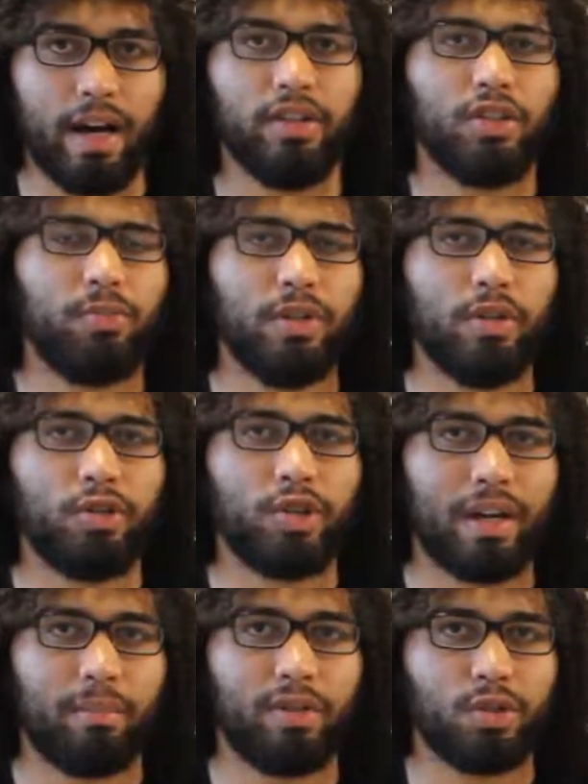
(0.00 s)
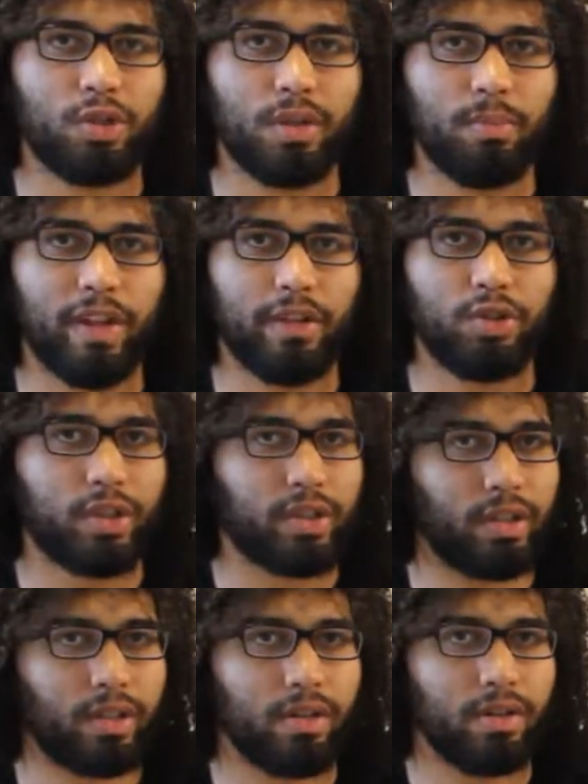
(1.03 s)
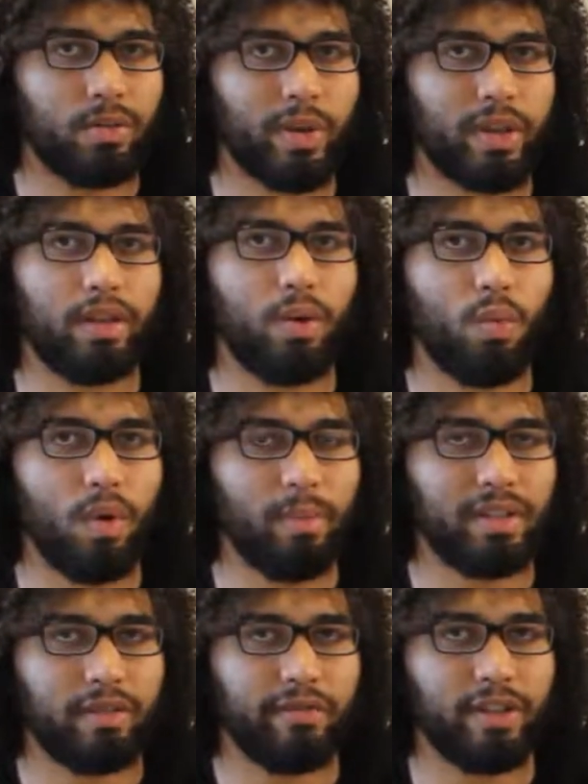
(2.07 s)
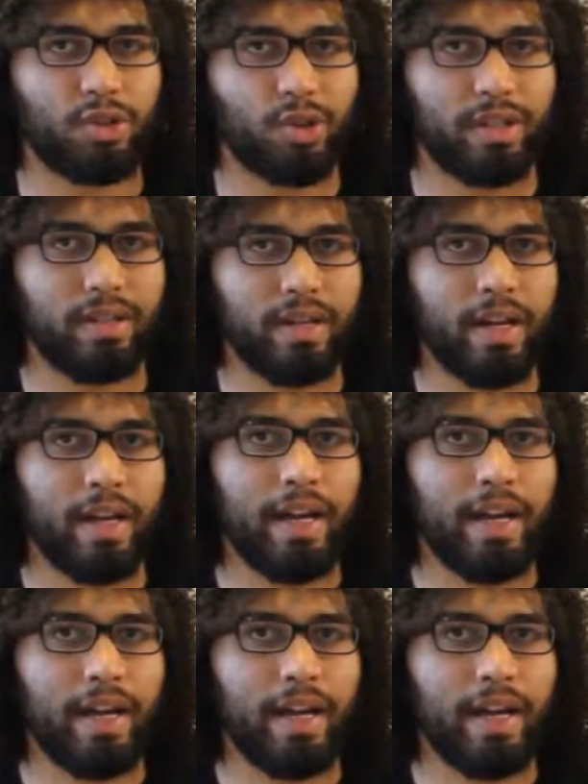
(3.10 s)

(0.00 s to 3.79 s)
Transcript: undisputed championship that just occurred within the women's division.